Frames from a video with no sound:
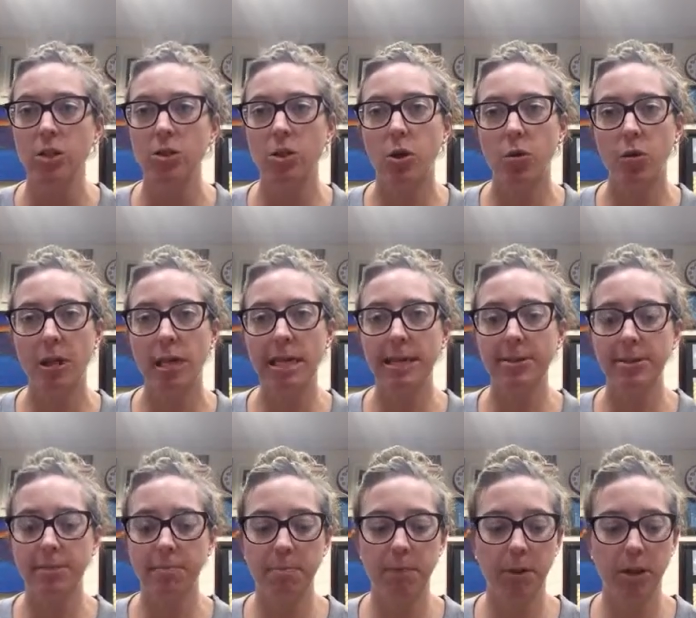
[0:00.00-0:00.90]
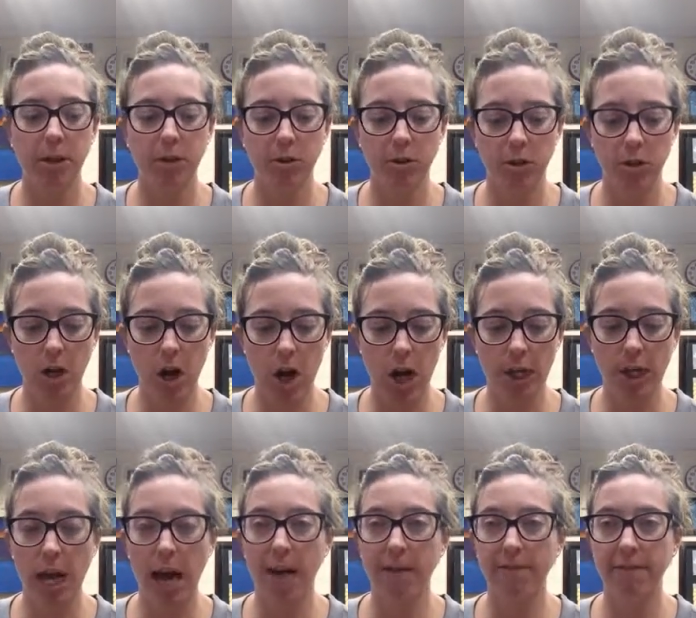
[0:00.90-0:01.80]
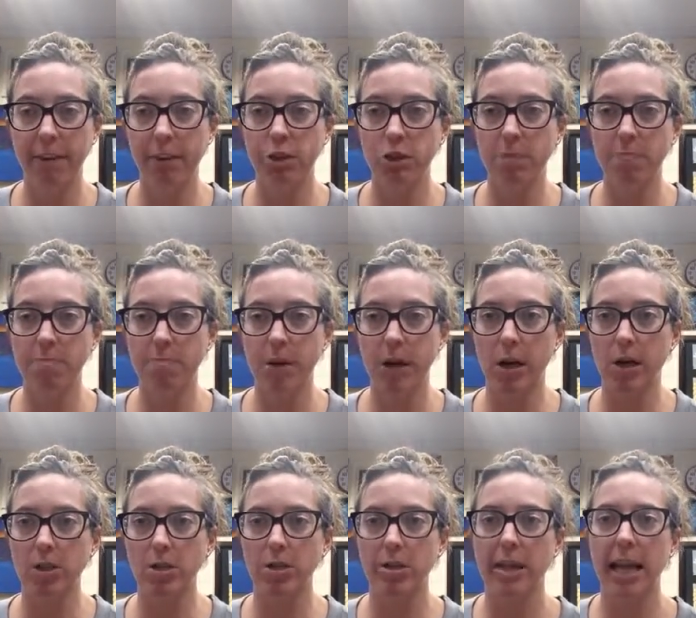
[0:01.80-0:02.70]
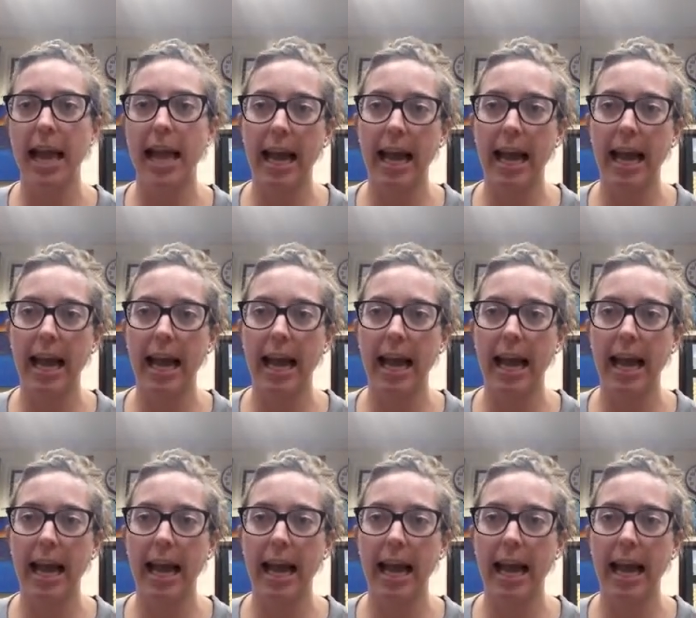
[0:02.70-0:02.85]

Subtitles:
So these books are nonfiction books,